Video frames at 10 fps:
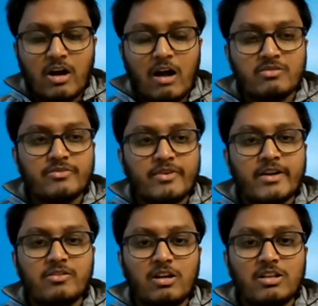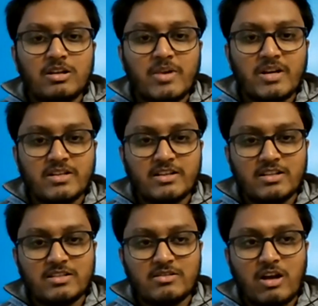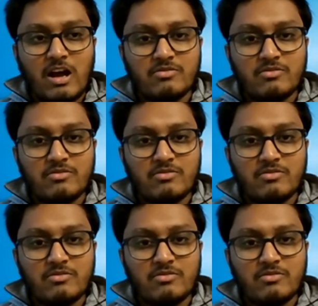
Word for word: You have to find all the materials.